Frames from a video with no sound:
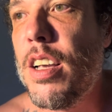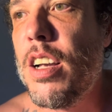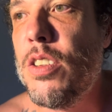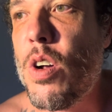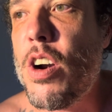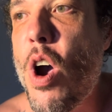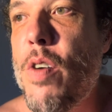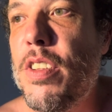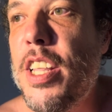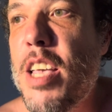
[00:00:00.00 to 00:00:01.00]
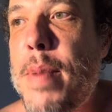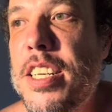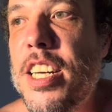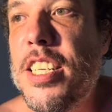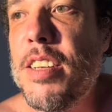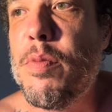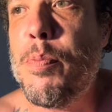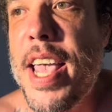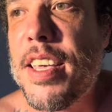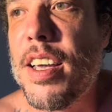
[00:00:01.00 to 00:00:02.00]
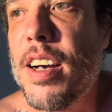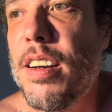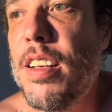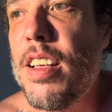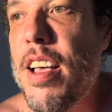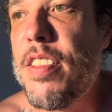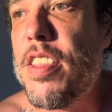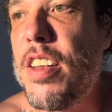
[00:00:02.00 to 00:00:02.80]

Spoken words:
Not an overly imaginative banker. That the